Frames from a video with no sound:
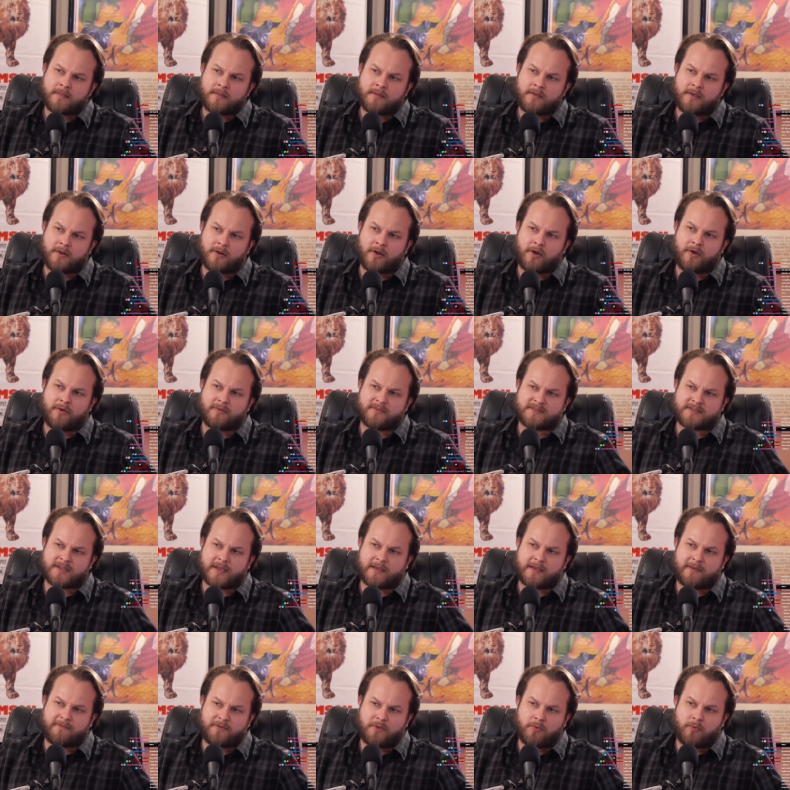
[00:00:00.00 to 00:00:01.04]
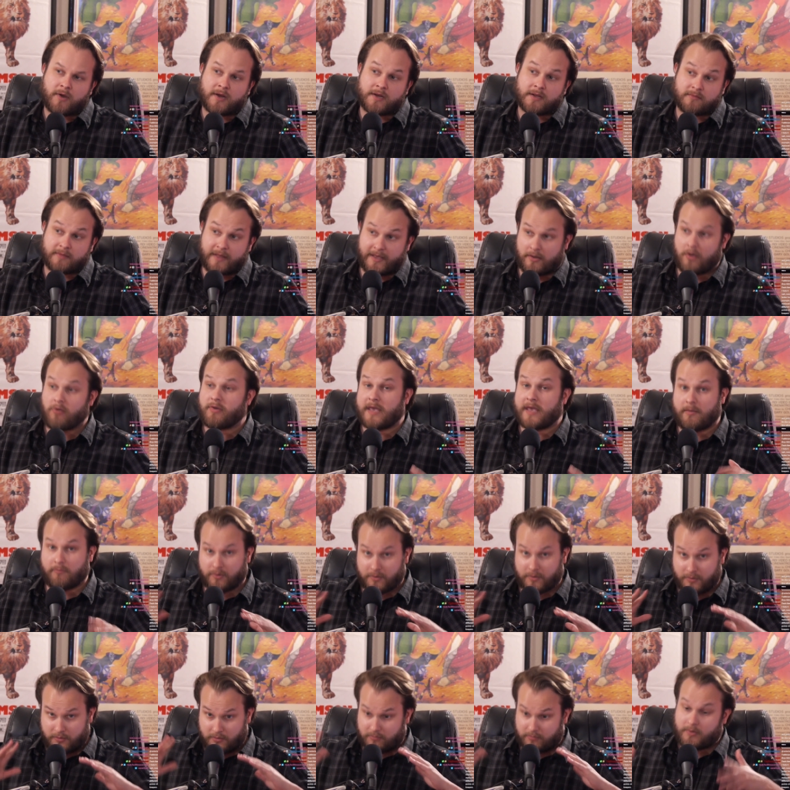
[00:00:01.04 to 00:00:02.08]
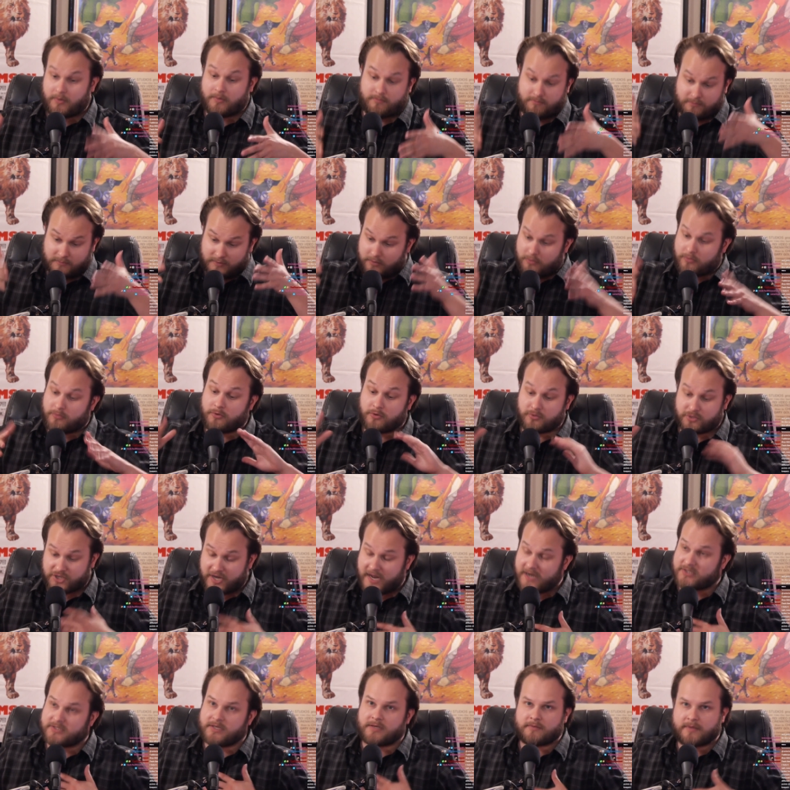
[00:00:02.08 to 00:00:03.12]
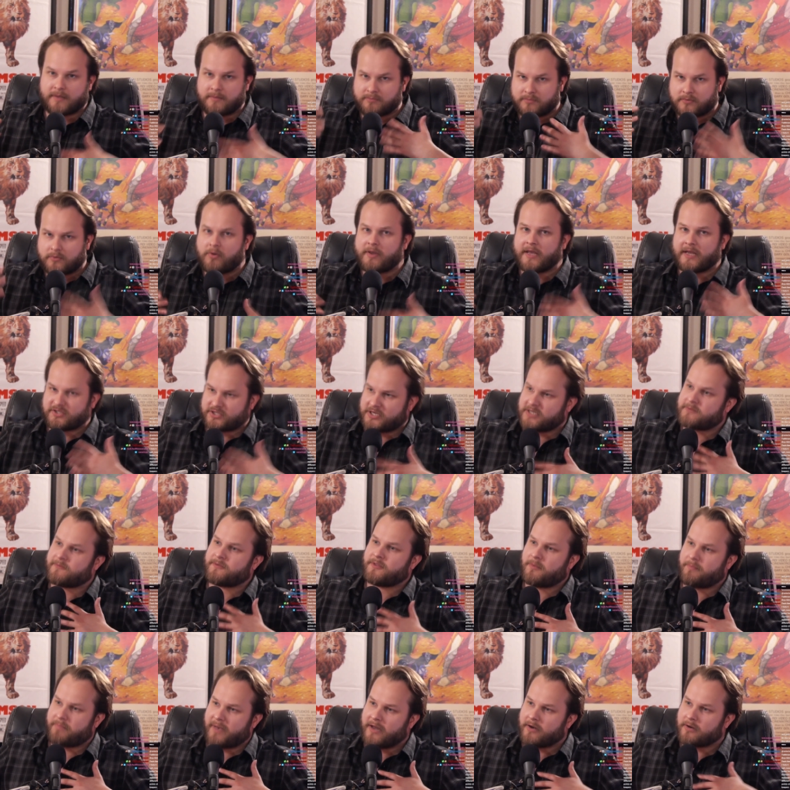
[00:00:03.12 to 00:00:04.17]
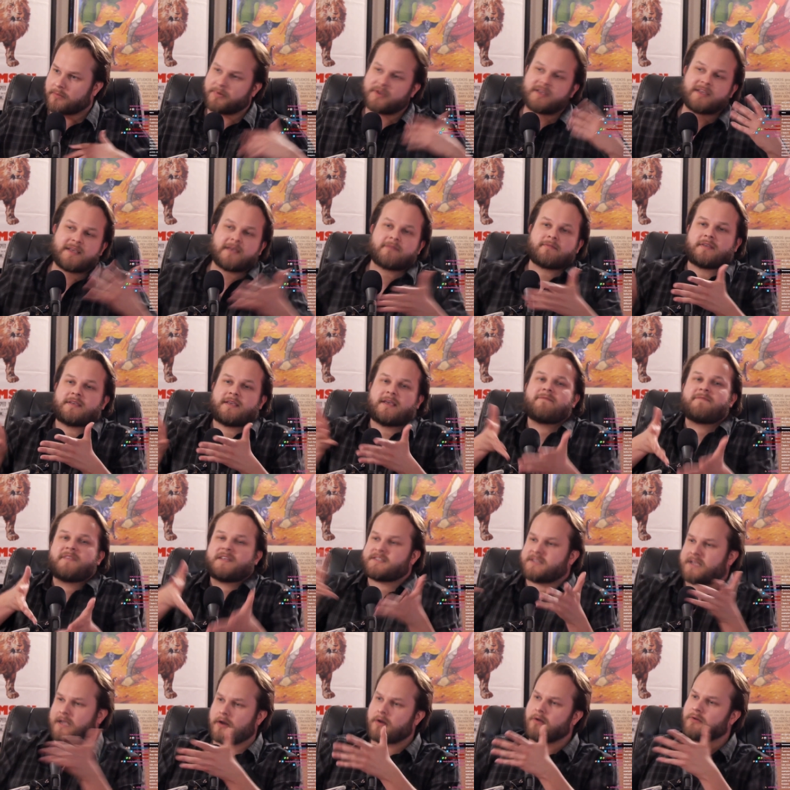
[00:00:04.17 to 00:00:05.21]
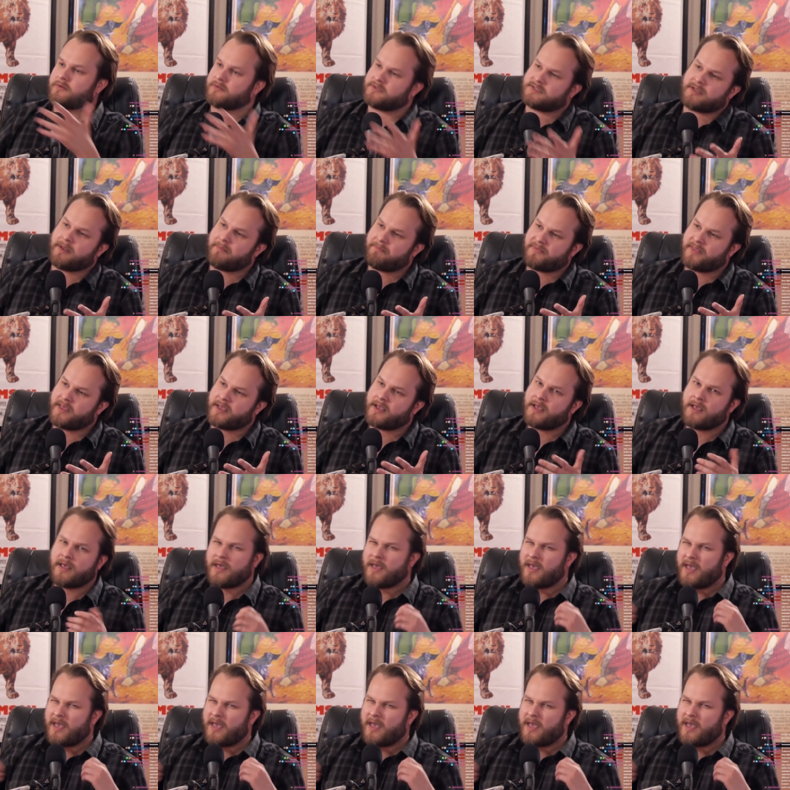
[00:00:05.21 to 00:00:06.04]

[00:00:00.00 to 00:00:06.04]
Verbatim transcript: You know, it's like if you want to, like, okay, we're you're, you're changing it, then okay, change it for the better, but give, give this character something.